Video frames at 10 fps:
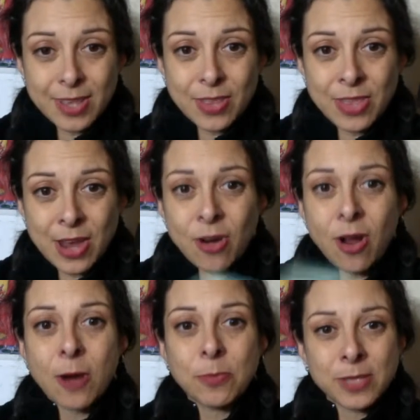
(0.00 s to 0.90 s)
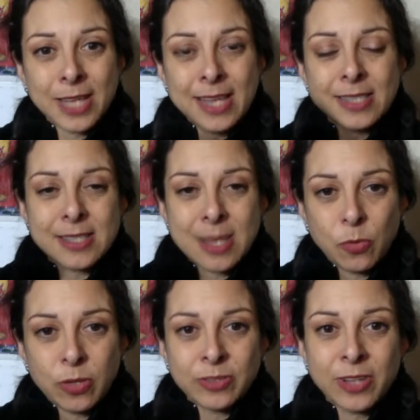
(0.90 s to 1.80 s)
There are plants that
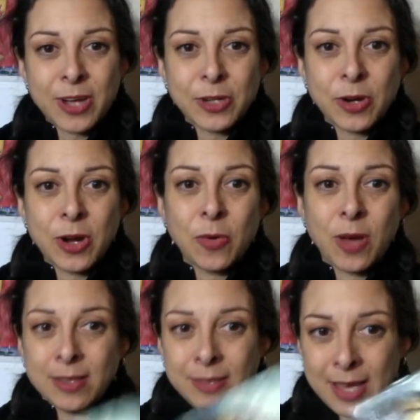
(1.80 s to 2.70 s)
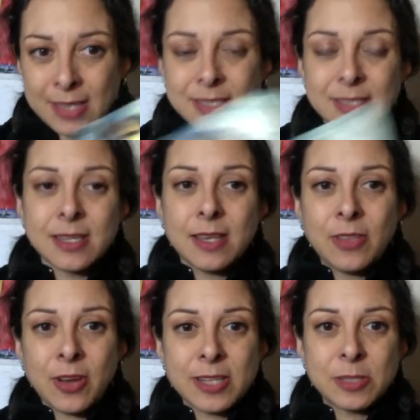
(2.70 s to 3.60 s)
will not grow unless
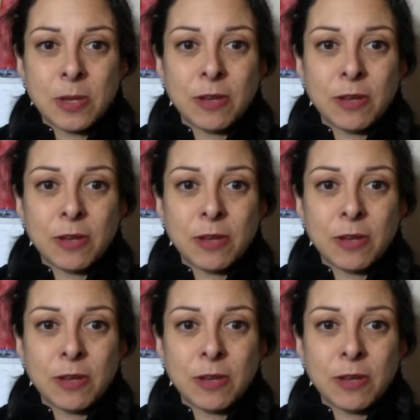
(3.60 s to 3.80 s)
there has been a